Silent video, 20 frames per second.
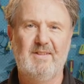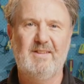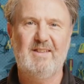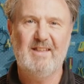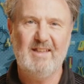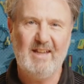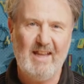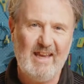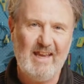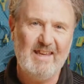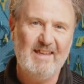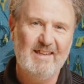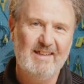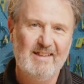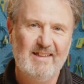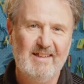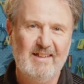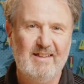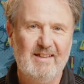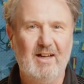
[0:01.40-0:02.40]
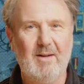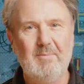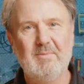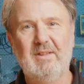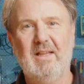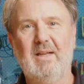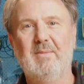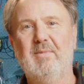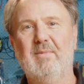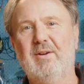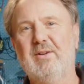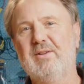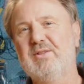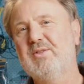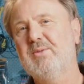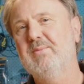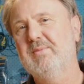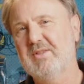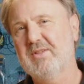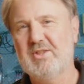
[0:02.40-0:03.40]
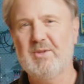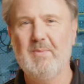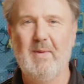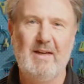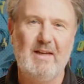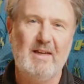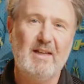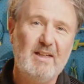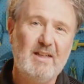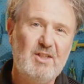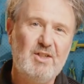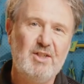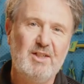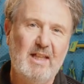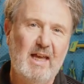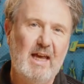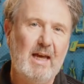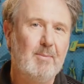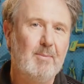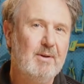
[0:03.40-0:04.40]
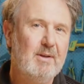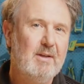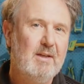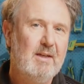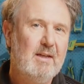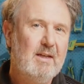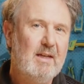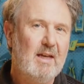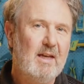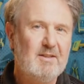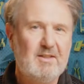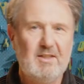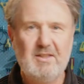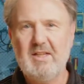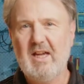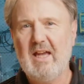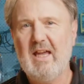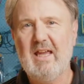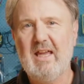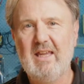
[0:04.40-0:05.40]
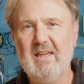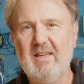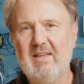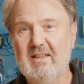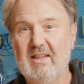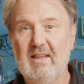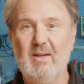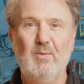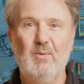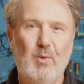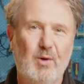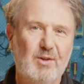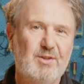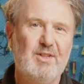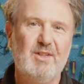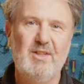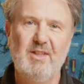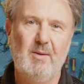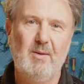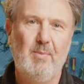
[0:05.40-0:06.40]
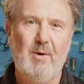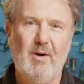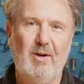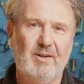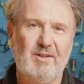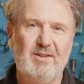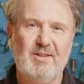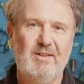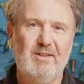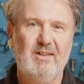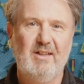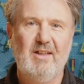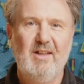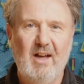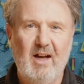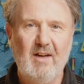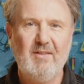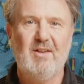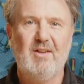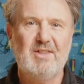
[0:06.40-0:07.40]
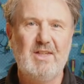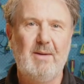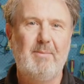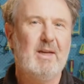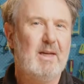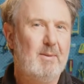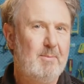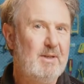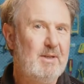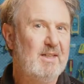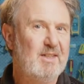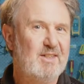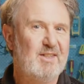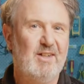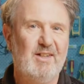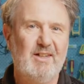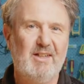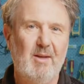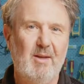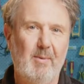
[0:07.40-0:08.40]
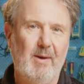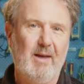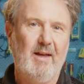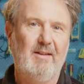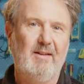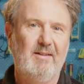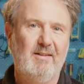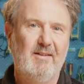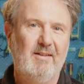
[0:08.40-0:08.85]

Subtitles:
G'day, I'm Glenn Morris from the Smart Energy Lab, and today in What's in the Box, I've got something a bit excited about.